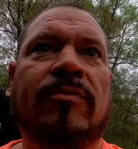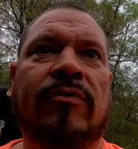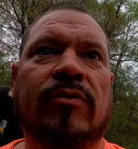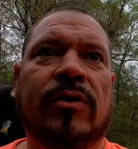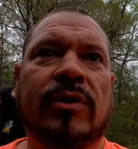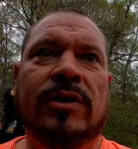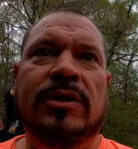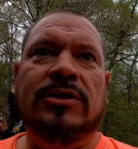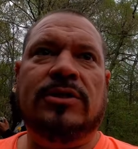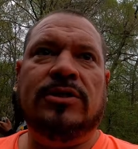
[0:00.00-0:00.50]

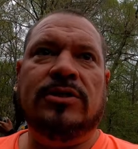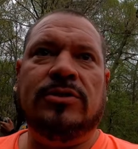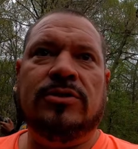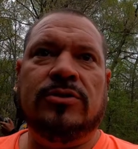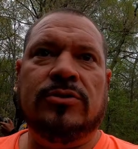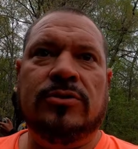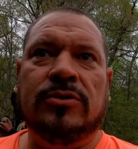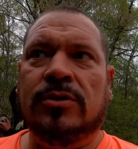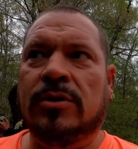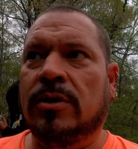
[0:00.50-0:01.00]
before it gets
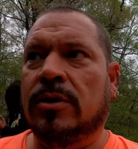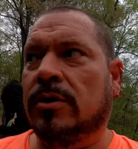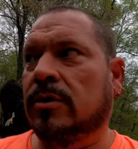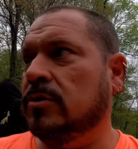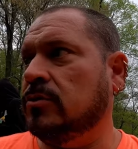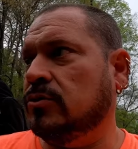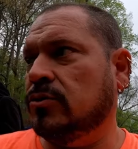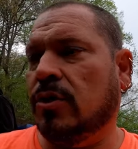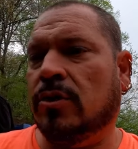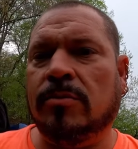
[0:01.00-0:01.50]
into the
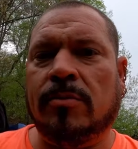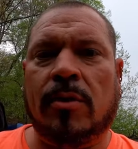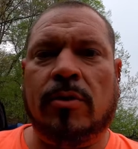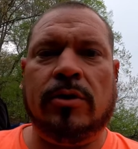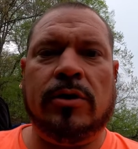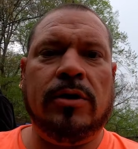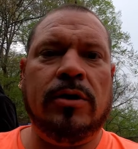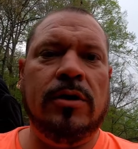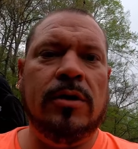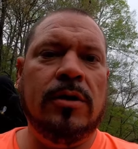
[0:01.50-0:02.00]
uh, trolling
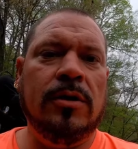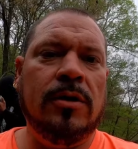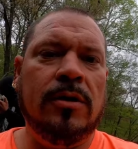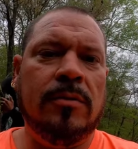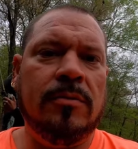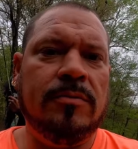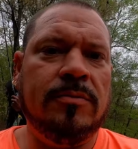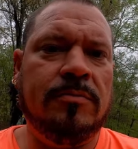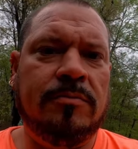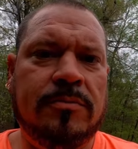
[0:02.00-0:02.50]
motor.
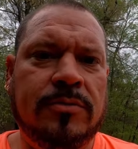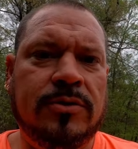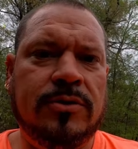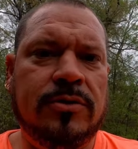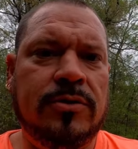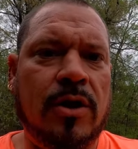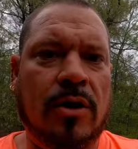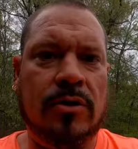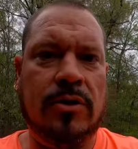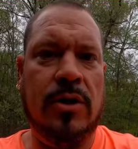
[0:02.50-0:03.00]

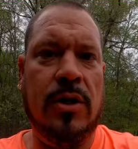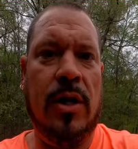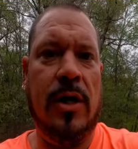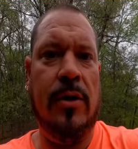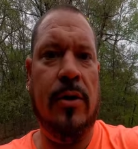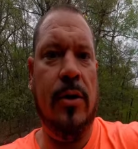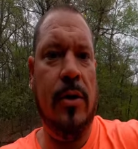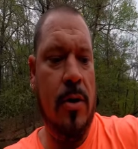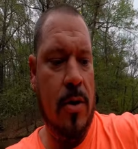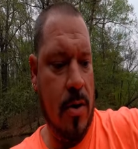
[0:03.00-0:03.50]
Talk to you
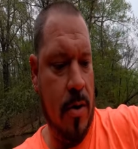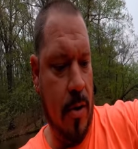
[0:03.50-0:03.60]
later.